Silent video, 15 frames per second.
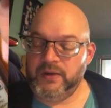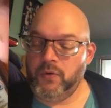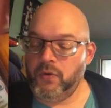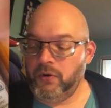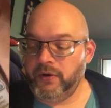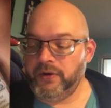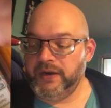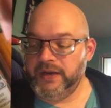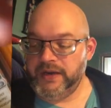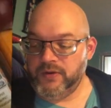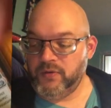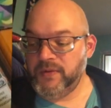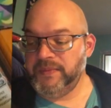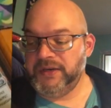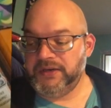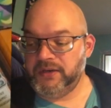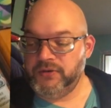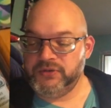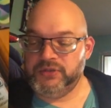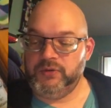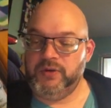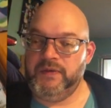or a equipment
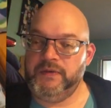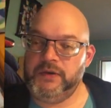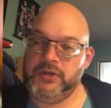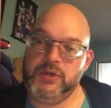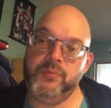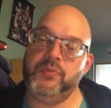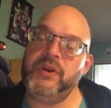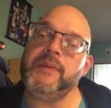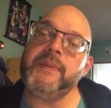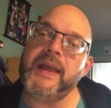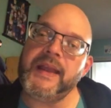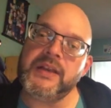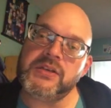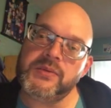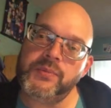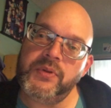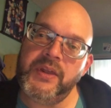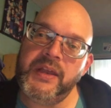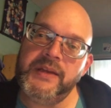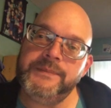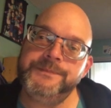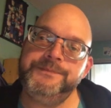goes to the graveyard, you can bring it back into
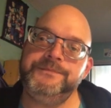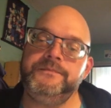play.